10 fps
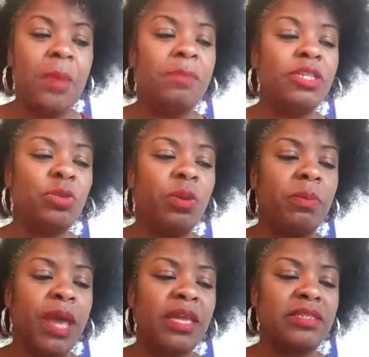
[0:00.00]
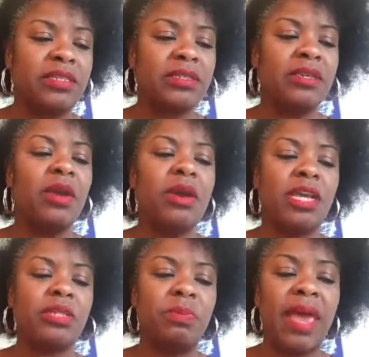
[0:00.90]
Mr. Perplexus
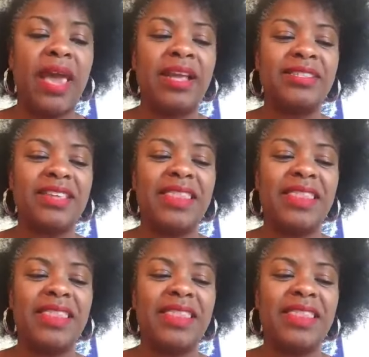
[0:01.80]
explains